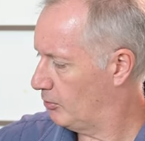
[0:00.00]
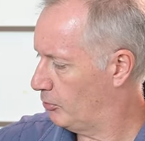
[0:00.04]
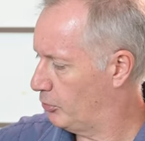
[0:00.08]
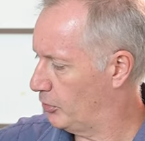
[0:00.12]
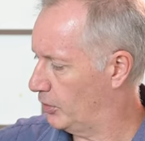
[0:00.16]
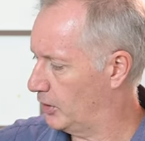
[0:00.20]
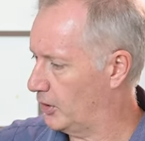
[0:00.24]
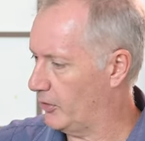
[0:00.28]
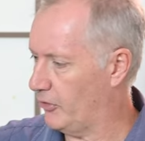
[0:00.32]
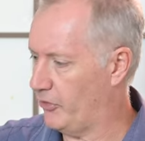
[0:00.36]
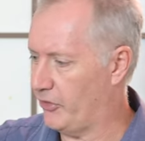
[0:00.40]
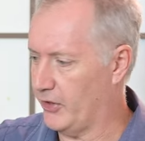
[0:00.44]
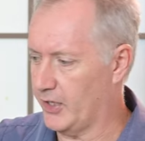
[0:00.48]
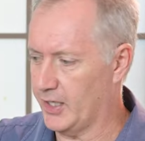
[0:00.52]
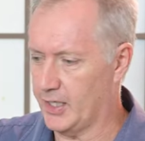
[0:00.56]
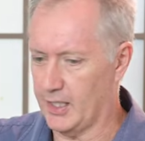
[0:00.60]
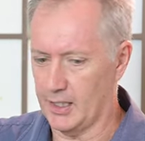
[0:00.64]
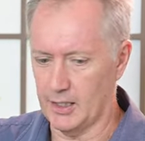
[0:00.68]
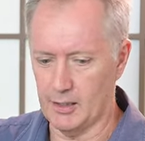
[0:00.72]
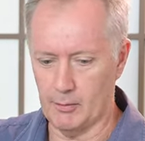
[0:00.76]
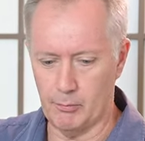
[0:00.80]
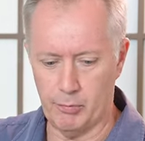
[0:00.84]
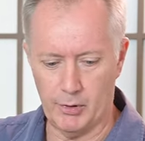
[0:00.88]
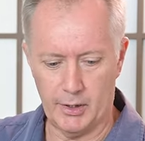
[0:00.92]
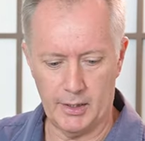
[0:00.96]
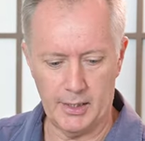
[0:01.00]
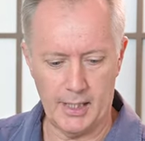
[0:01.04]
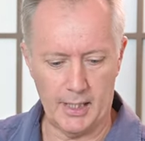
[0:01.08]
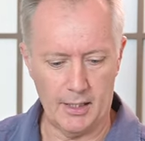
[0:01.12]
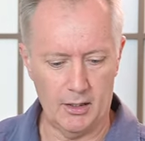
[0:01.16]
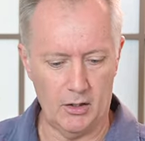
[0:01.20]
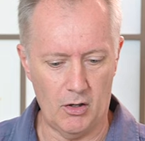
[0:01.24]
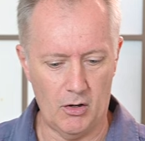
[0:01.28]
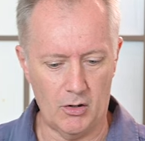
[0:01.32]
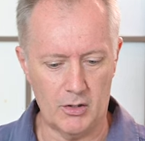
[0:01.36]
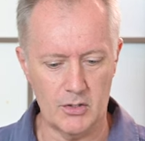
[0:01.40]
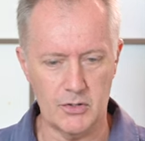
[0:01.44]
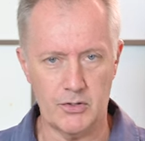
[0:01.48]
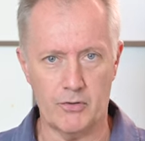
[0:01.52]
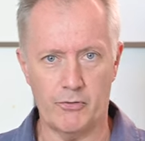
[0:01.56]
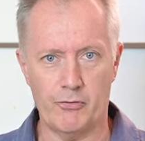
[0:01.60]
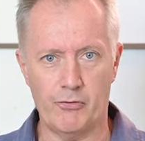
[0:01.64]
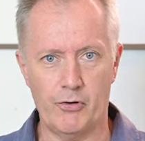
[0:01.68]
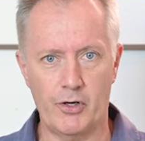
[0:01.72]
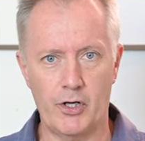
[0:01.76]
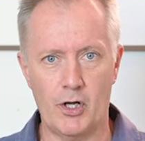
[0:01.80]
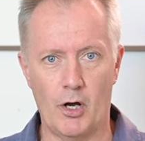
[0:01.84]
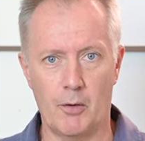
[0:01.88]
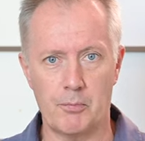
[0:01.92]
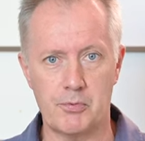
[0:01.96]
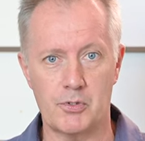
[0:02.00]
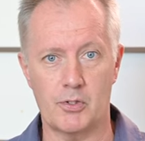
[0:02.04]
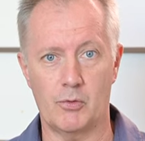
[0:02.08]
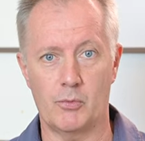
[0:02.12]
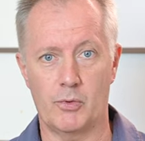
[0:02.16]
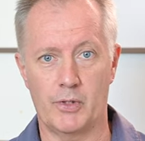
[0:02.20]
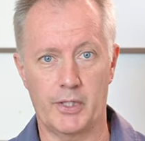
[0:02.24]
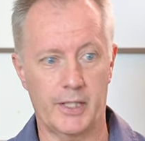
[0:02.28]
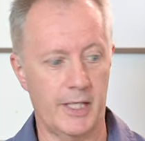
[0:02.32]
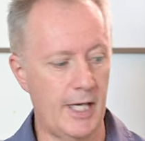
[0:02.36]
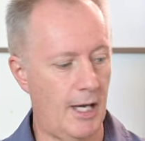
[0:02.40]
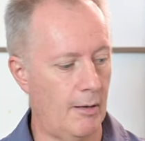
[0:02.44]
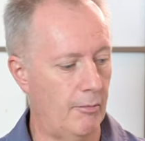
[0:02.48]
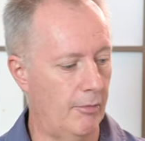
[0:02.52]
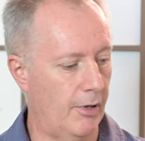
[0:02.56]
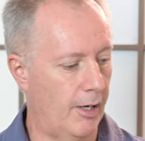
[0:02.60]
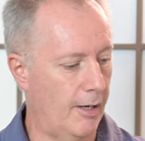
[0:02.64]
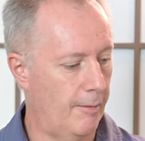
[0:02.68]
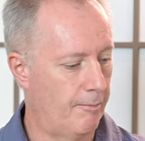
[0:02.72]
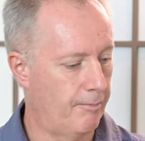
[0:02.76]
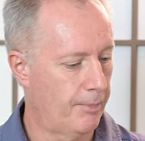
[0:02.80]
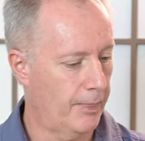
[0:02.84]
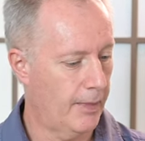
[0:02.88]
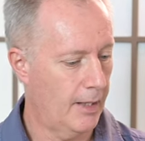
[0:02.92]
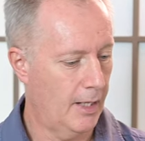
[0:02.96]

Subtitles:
Brilliant thinking to bring that along as a free option with the camera.